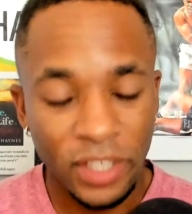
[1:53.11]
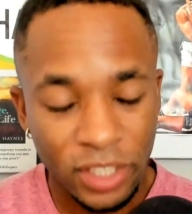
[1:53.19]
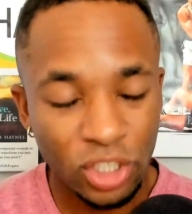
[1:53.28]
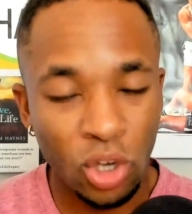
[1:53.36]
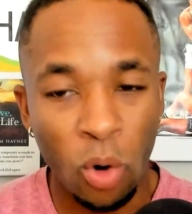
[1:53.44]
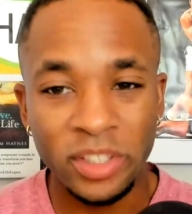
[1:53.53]

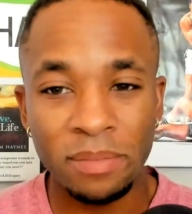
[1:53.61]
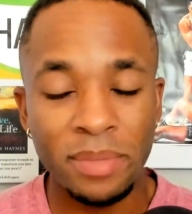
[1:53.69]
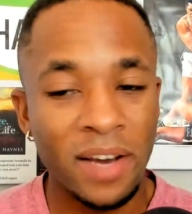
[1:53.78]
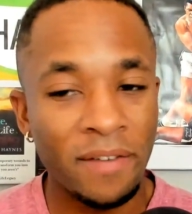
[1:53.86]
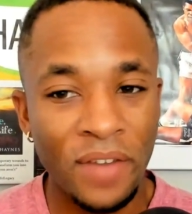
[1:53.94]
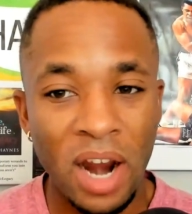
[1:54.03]
This is going to
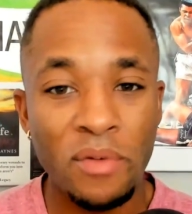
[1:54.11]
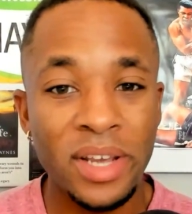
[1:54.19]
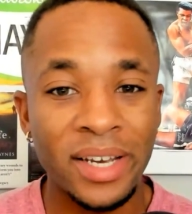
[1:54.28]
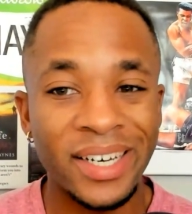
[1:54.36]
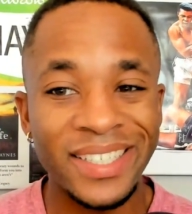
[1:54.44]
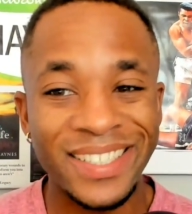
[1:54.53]
be a
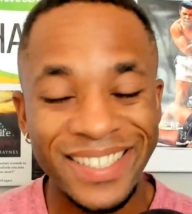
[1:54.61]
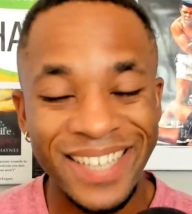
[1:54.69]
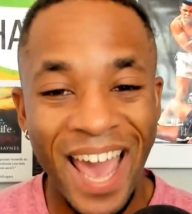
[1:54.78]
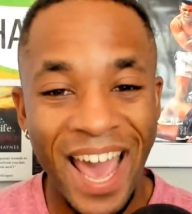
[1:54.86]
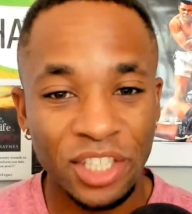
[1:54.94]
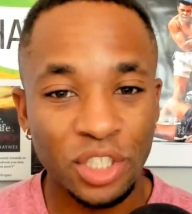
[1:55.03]
very good
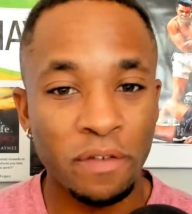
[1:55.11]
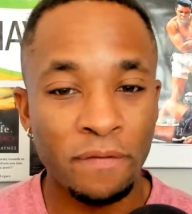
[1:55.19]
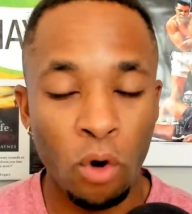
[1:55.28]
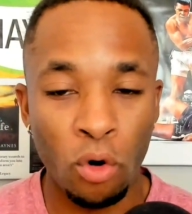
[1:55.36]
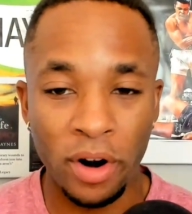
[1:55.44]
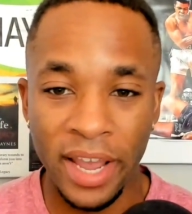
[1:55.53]
test
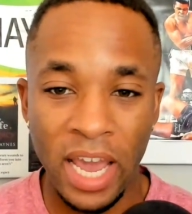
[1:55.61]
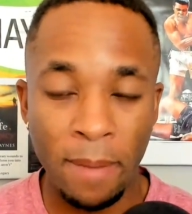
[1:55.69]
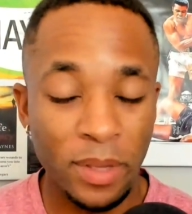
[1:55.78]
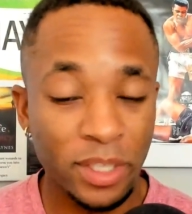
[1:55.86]
for him.